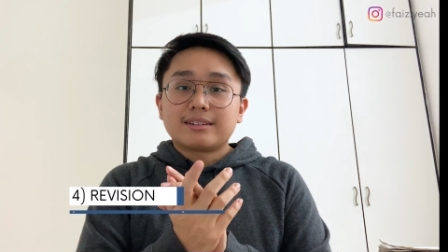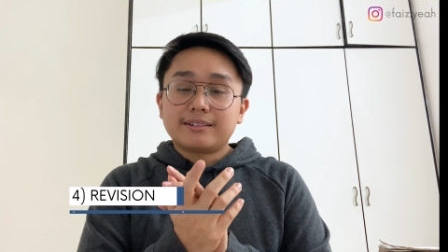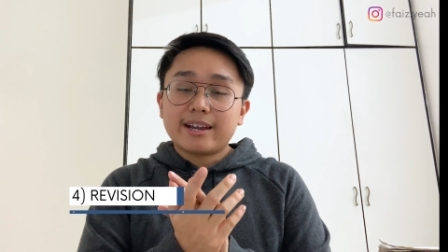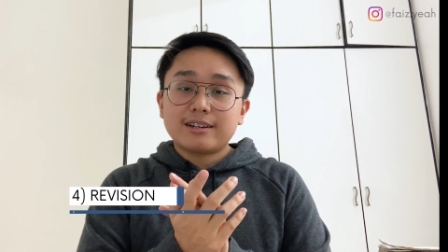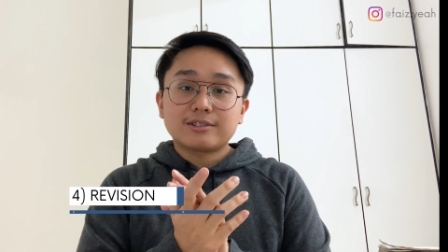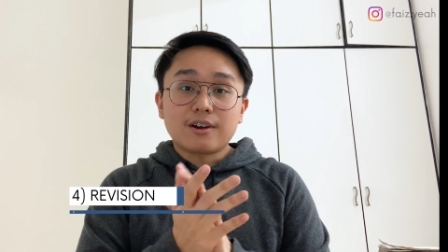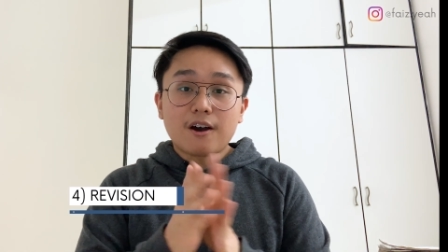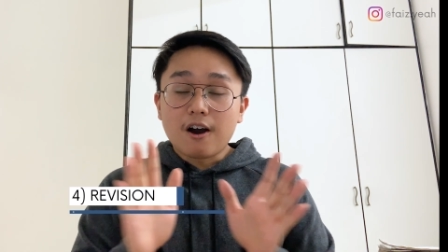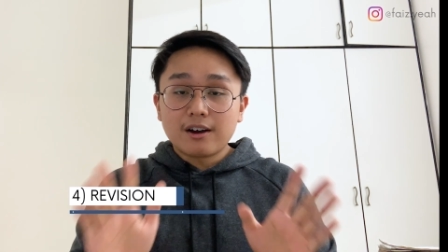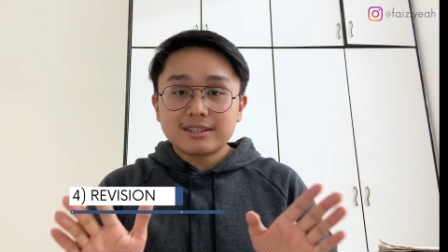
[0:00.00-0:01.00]
There's
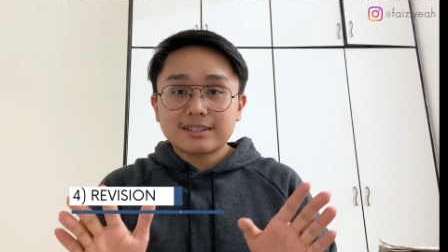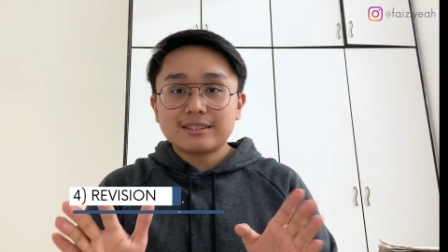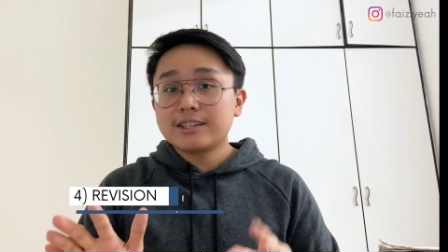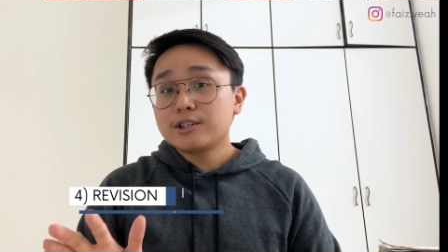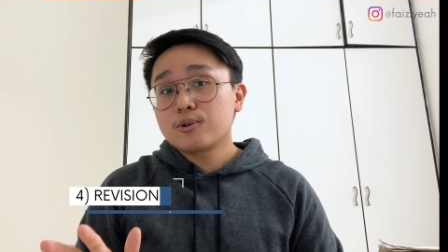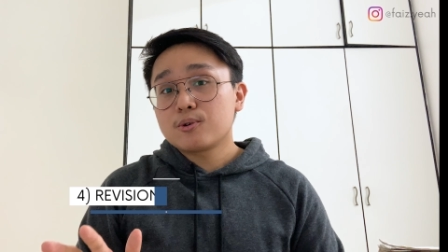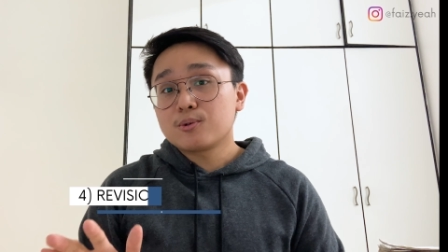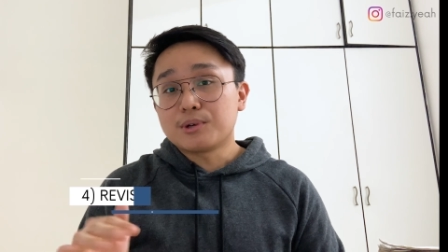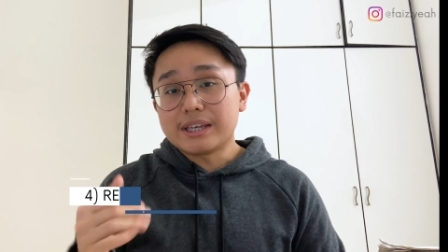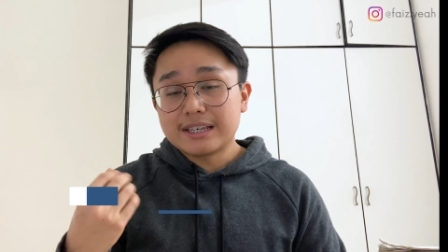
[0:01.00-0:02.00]
honestly no
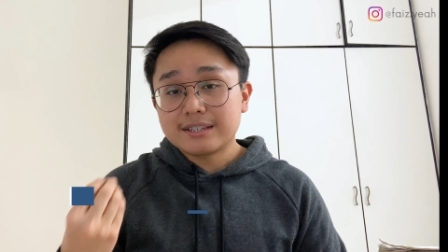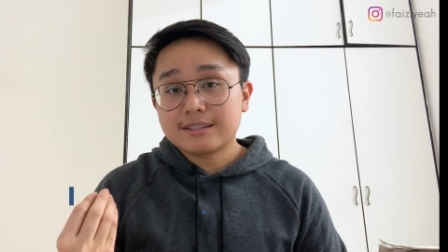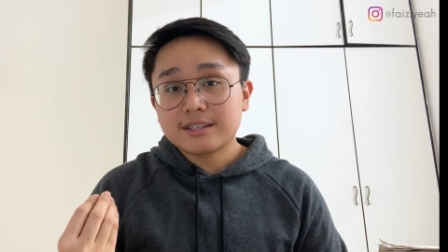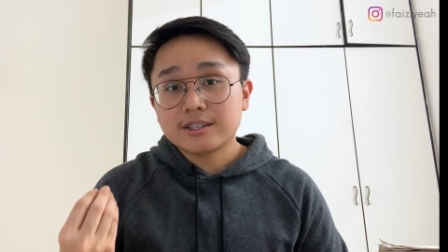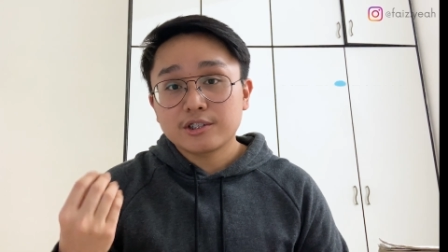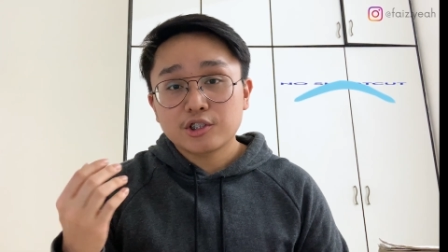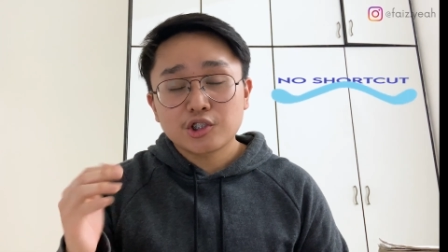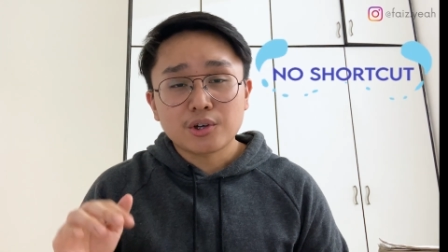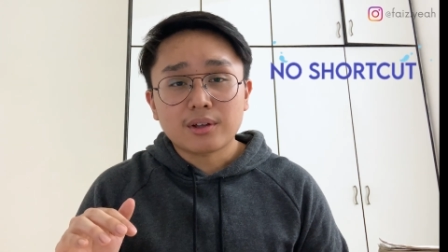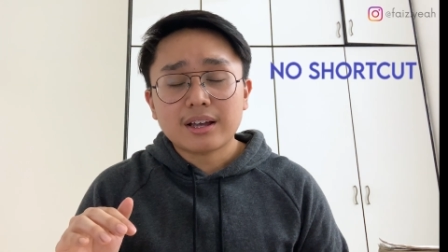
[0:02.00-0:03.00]
easy
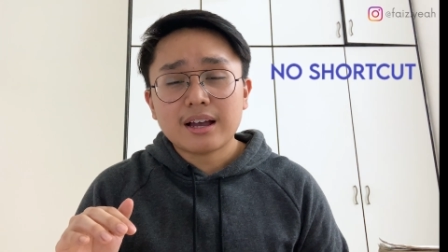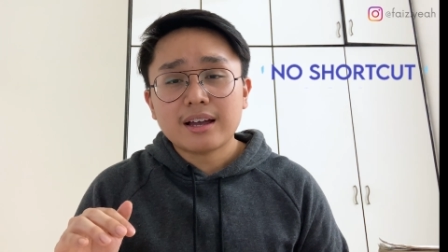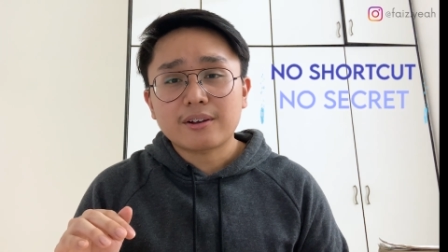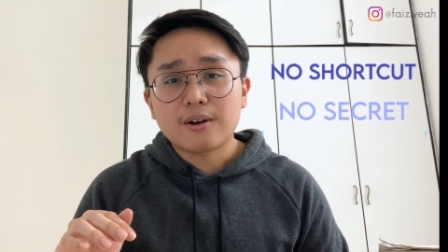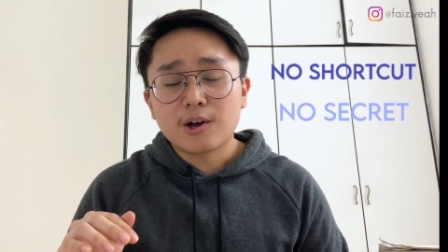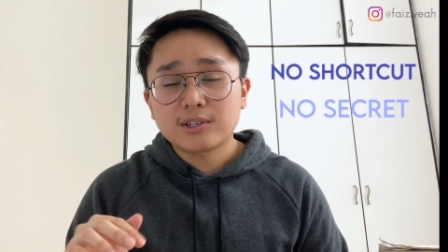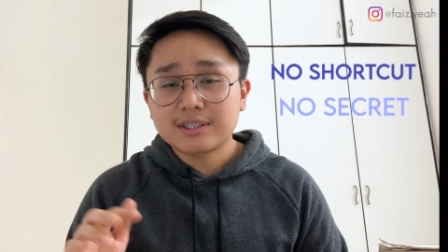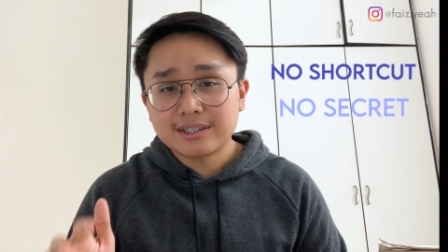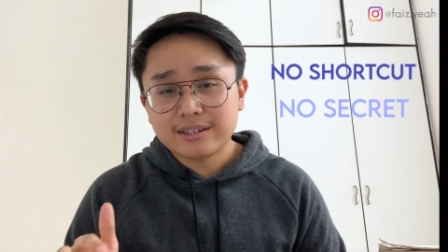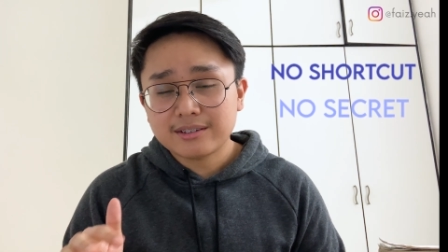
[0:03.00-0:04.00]
shortcut or
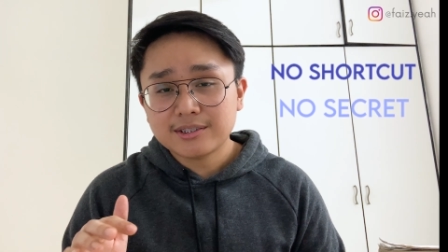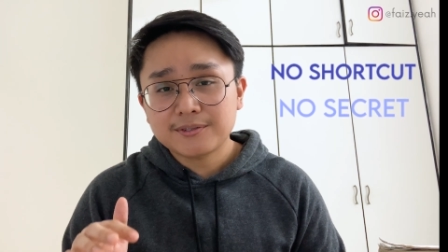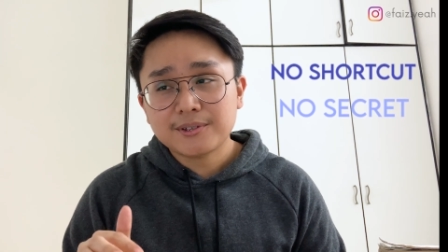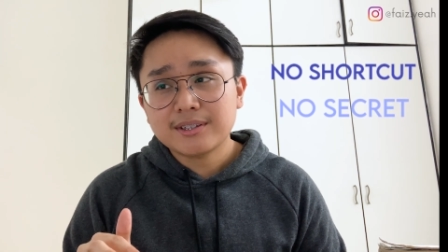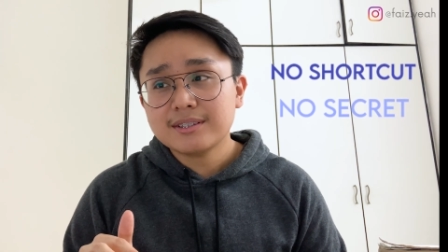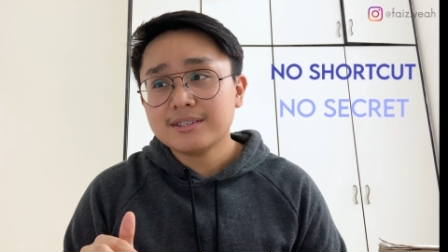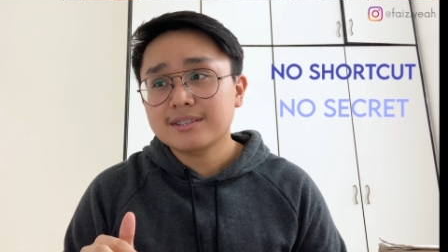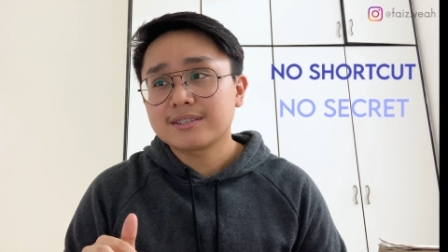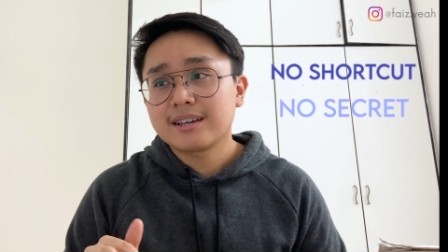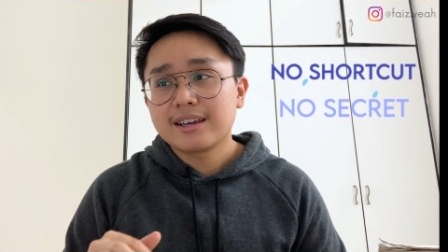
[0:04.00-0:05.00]
secrets for this.
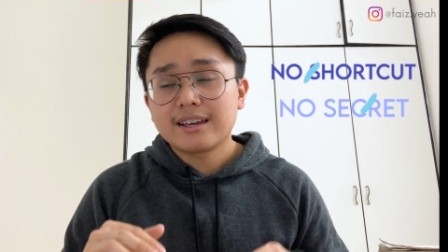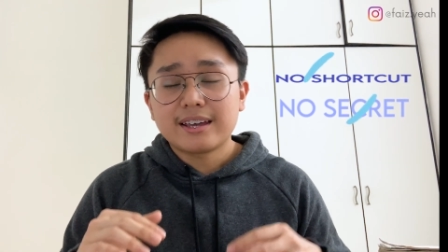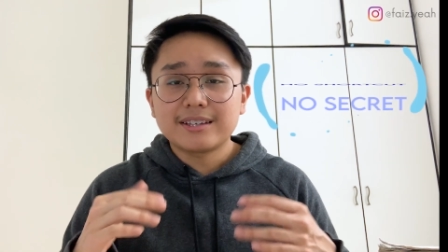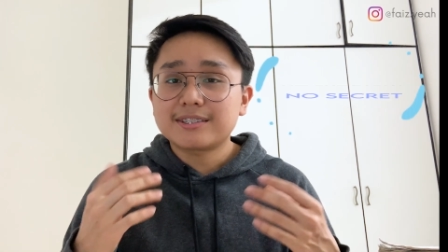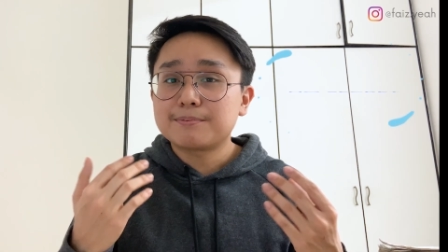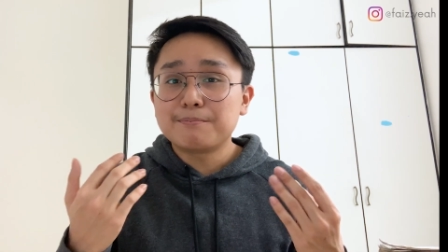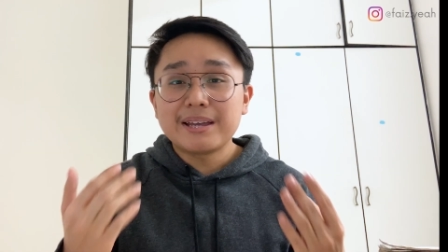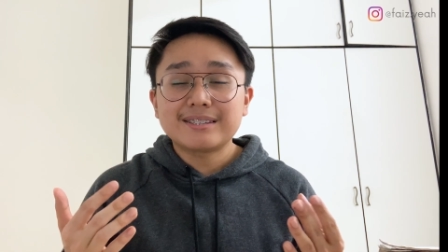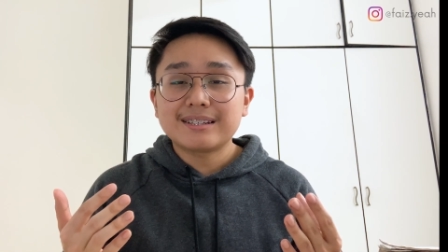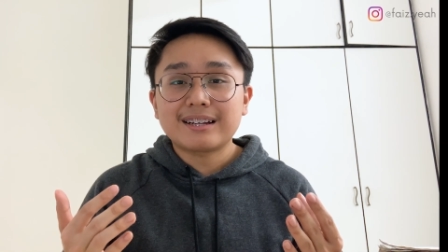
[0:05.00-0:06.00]
It's
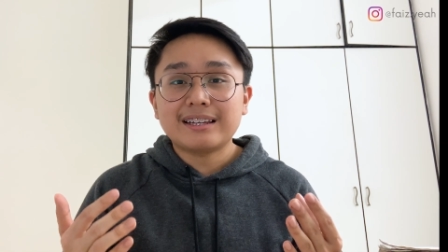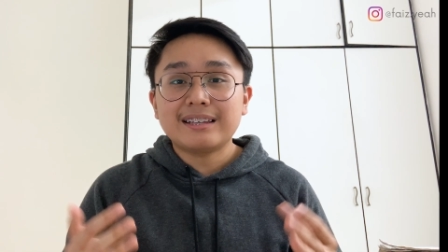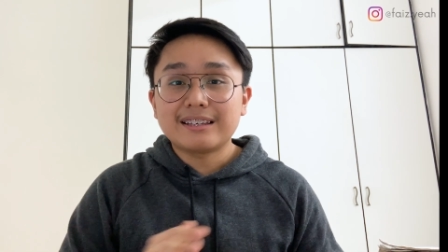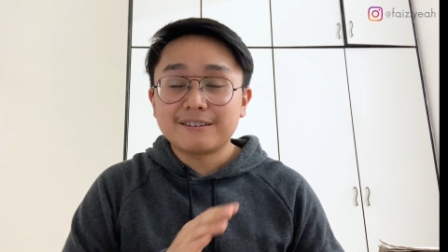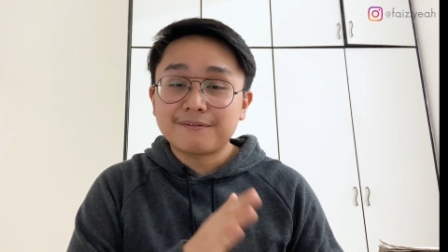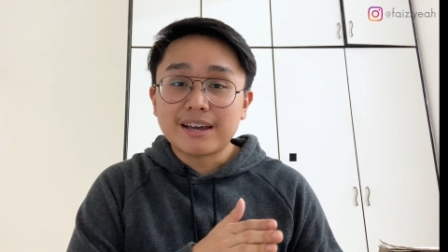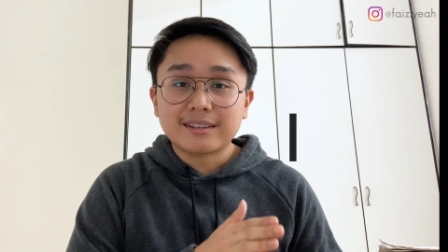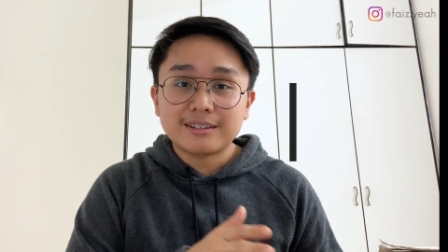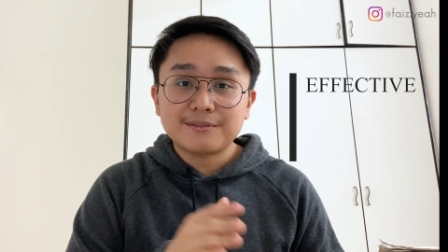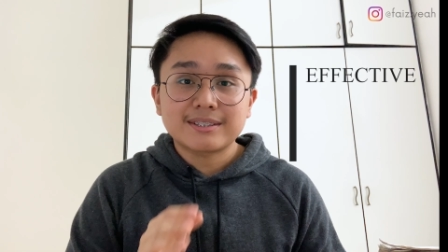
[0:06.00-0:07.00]
basically
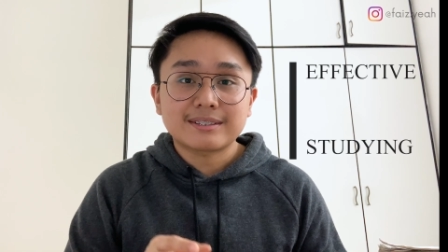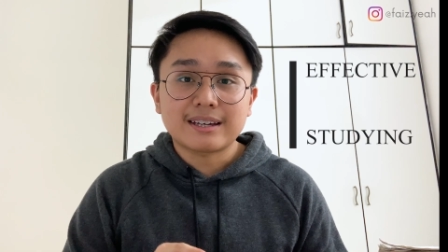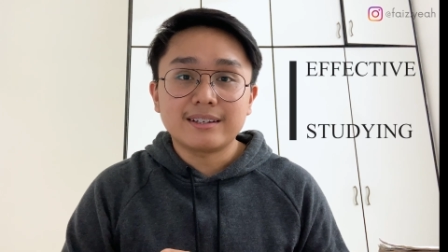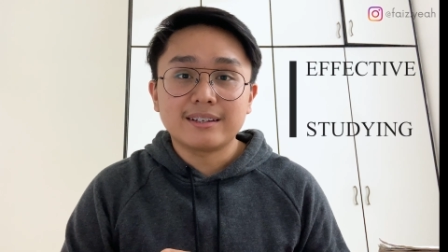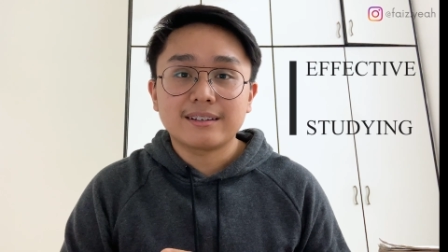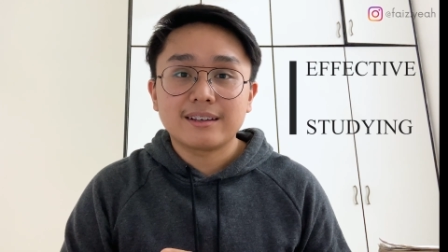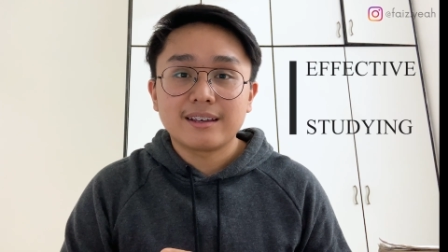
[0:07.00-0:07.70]
effective studying.